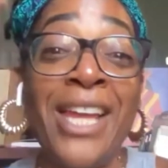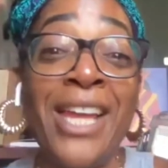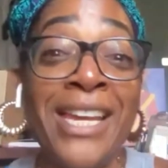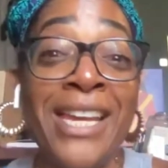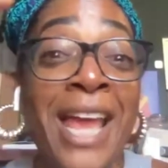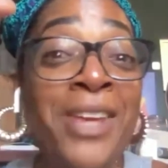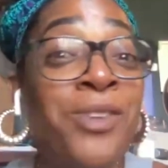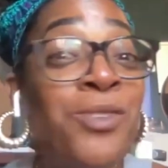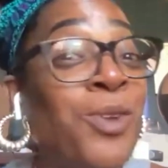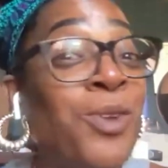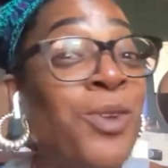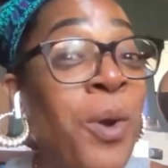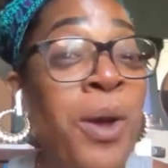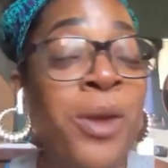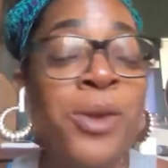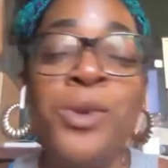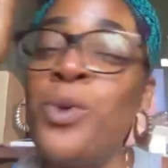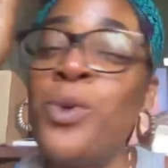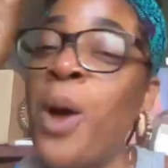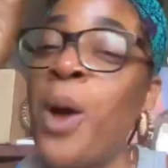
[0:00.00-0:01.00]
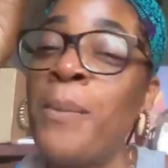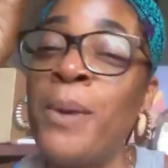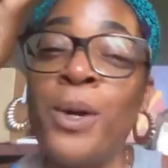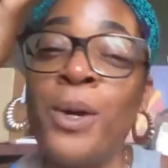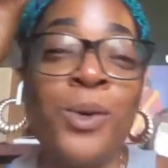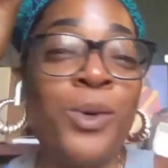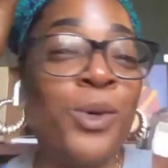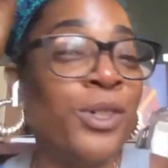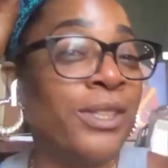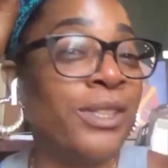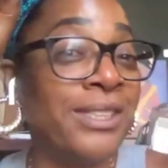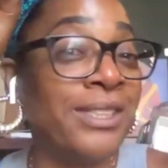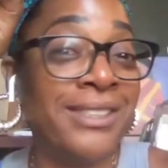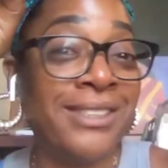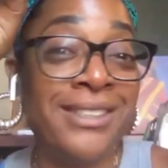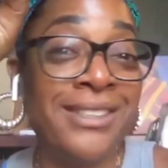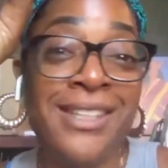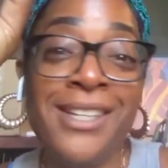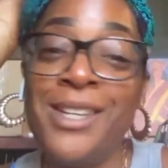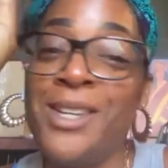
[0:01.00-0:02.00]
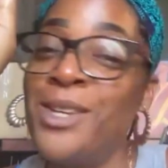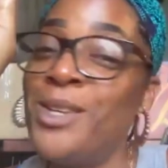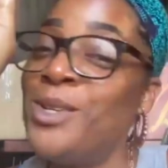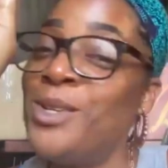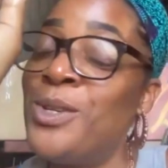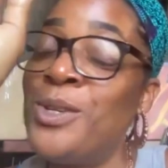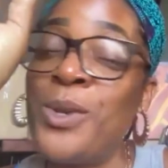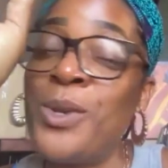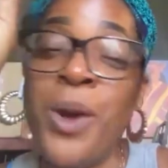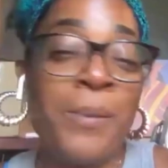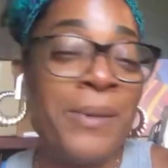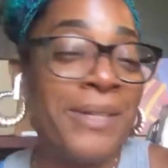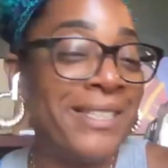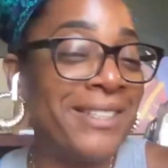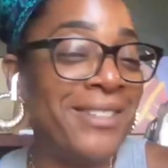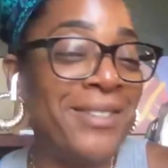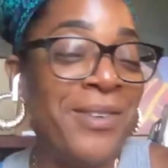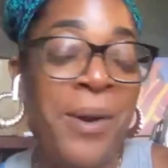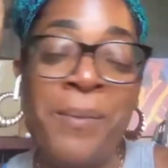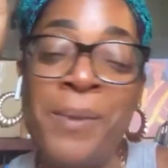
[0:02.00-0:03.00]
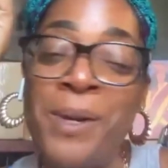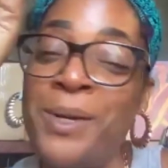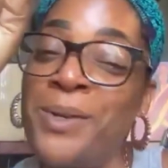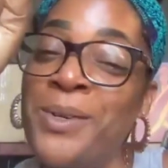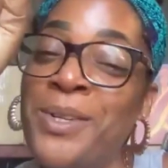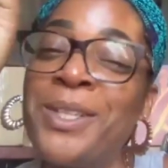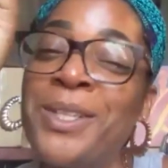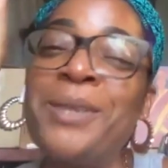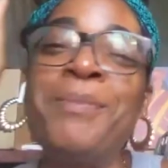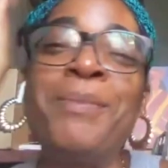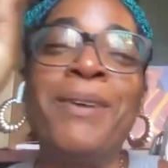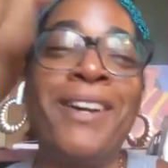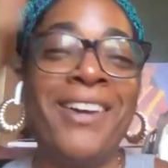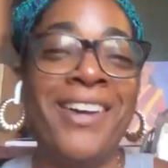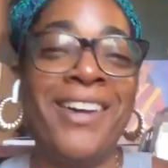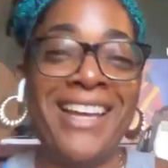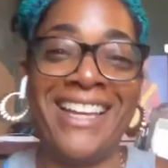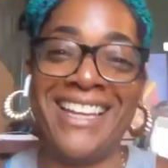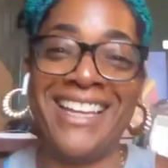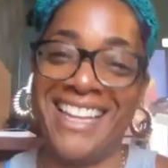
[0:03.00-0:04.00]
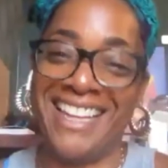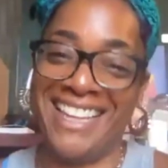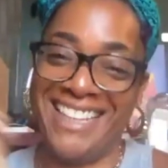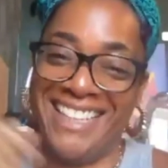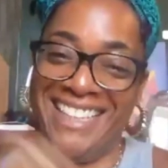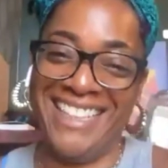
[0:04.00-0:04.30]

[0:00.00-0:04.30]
I'm a Googler. I'm a Googler, but go ahead.